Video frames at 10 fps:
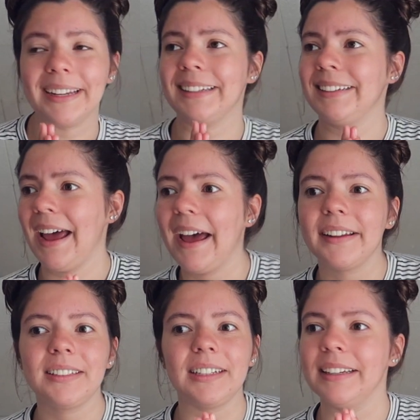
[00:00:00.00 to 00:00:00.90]
and
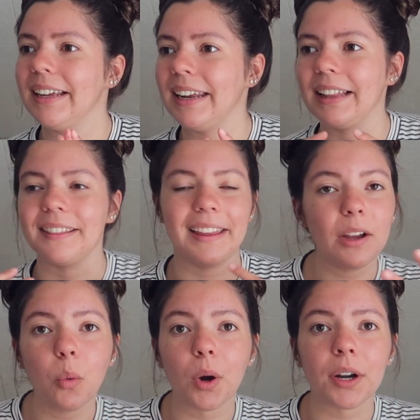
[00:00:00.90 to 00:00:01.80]
tests and getting
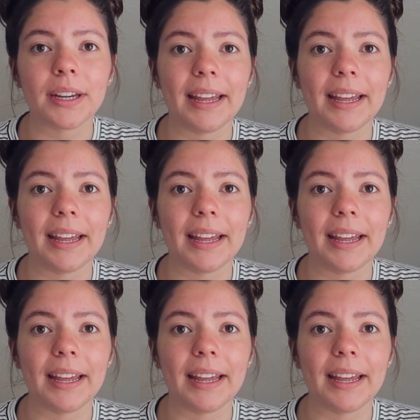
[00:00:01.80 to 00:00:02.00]
late work